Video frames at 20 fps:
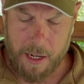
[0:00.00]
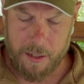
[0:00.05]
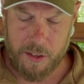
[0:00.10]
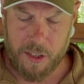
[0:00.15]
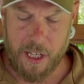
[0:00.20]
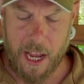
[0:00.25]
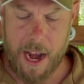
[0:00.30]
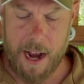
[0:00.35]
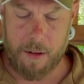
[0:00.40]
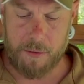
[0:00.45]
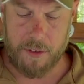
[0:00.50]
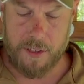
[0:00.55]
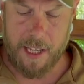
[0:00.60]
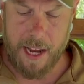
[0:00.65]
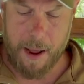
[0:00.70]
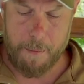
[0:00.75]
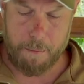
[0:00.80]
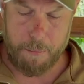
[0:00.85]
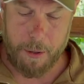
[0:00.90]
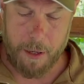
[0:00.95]
sound
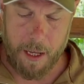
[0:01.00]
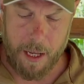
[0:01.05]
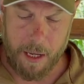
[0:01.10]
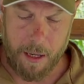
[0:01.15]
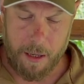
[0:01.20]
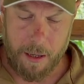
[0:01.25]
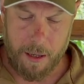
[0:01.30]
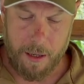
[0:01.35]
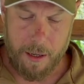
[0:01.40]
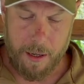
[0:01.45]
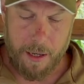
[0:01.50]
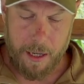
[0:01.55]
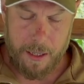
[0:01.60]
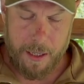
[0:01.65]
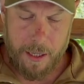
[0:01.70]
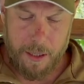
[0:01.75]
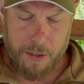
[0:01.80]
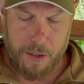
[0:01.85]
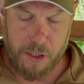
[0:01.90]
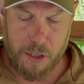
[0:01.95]
dampening,
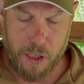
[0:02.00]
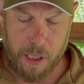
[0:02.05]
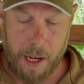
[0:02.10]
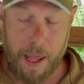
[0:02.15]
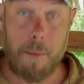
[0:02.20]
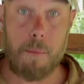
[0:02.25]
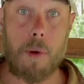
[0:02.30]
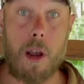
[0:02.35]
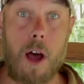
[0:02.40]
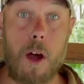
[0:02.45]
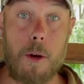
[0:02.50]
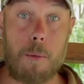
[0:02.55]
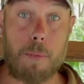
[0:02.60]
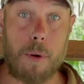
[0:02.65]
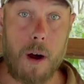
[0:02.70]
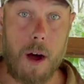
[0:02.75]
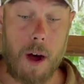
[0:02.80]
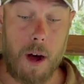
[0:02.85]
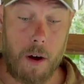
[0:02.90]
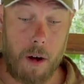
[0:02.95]
slim low
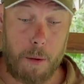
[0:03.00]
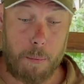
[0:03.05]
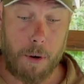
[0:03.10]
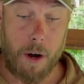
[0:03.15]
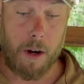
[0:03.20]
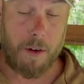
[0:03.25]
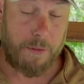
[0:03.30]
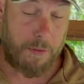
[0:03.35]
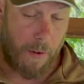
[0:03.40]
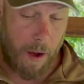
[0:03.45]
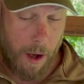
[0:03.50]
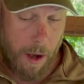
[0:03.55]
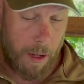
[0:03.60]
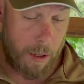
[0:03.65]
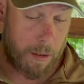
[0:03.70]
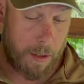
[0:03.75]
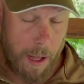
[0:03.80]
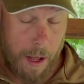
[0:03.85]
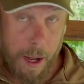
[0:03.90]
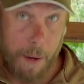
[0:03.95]

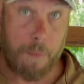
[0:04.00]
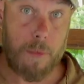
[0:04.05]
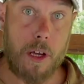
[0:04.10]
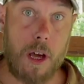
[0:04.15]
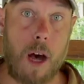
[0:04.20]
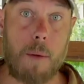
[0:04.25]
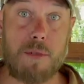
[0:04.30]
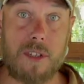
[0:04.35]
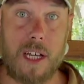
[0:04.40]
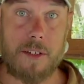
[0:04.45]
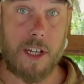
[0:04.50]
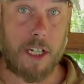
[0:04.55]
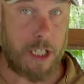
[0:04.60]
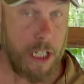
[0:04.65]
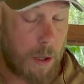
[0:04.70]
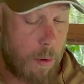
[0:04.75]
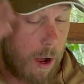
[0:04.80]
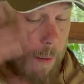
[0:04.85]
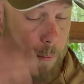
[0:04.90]
profile cups. That's actually quite